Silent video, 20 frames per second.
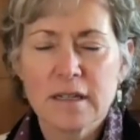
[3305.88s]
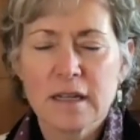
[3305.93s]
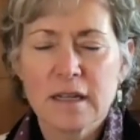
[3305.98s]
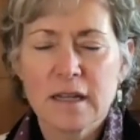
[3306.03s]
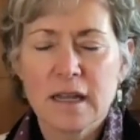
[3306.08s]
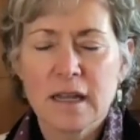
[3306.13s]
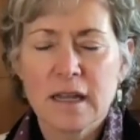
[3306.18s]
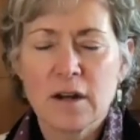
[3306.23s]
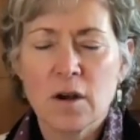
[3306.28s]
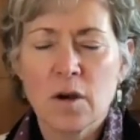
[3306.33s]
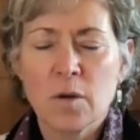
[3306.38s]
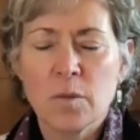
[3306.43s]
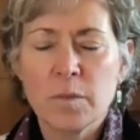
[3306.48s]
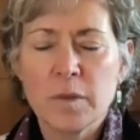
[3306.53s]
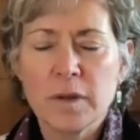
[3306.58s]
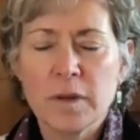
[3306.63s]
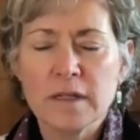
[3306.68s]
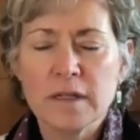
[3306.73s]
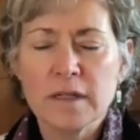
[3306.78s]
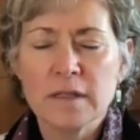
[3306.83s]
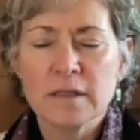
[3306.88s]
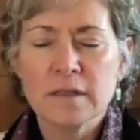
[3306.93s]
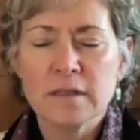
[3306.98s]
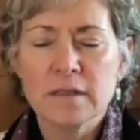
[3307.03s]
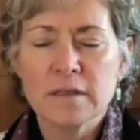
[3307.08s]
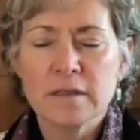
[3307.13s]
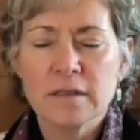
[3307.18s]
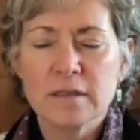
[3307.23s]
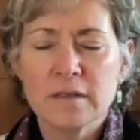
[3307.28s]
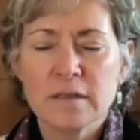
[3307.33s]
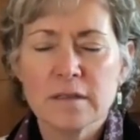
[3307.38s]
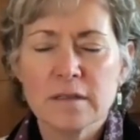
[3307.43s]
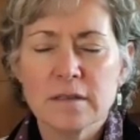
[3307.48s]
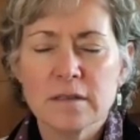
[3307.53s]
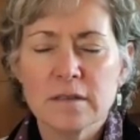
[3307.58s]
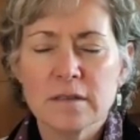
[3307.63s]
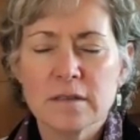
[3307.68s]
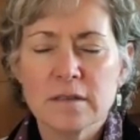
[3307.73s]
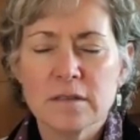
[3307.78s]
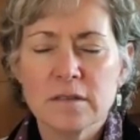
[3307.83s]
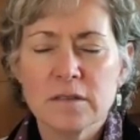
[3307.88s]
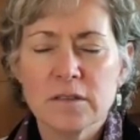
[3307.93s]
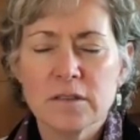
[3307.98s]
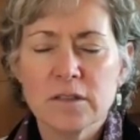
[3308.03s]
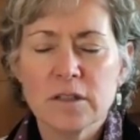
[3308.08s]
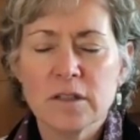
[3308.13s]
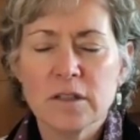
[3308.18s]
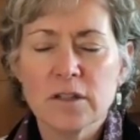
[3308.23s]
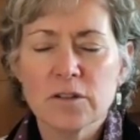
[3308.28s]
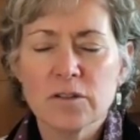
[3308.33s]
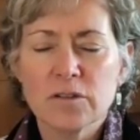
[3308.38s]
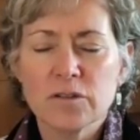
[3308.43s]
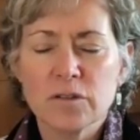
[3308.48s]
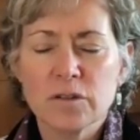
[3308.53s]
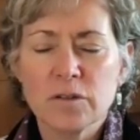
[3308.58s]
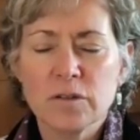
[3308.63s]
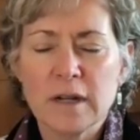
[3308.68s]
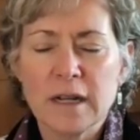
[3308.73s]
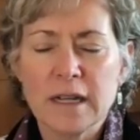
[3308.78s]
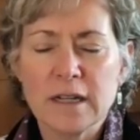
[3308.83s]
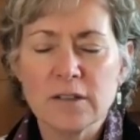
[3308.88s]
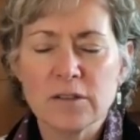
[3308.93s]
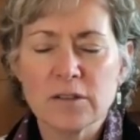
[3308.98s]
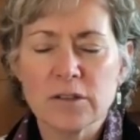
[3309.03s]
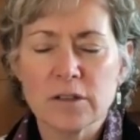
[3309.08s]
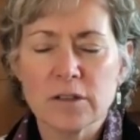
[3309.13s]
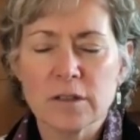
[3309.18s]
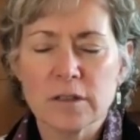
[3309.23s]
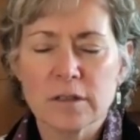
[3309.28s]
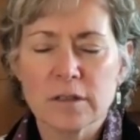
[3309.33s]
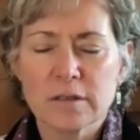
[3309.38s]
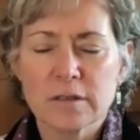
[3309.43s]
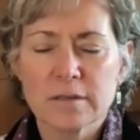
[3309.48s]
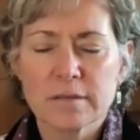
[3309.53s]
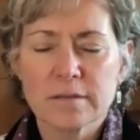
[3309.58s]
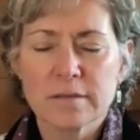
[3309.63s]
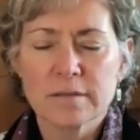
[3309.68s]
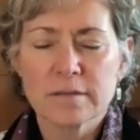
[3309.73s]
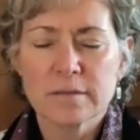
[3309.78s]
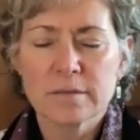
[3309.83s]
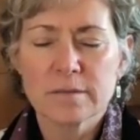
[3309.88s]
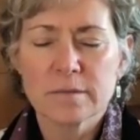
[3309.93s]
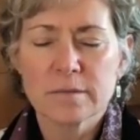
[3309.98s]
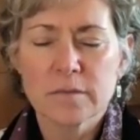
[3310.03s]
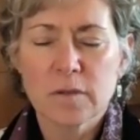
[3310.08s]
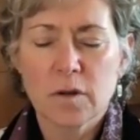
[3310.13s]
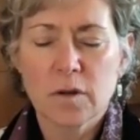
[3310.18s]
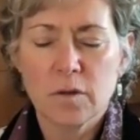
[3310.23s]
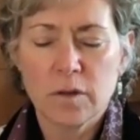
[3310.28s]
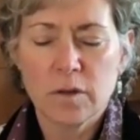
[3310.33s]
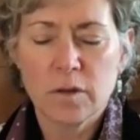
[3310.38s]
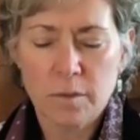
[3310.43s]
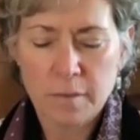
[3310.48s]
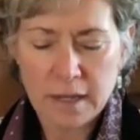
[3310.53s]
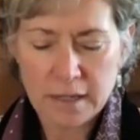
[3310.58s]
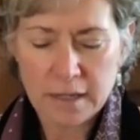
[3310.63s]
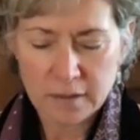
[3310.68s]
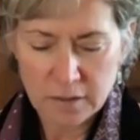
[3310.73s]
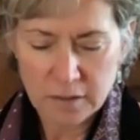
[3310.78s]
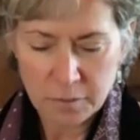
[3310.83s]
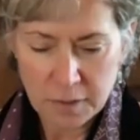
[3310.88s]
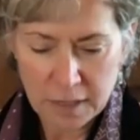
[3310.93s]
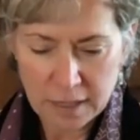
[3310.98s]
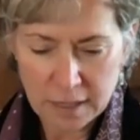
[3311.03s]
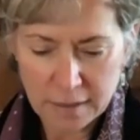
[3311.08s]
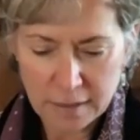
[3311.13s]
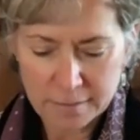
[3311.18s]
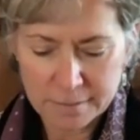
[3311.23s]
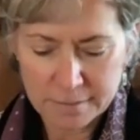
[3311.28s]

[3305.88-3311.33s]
and open to their true nature, who they're meant to be.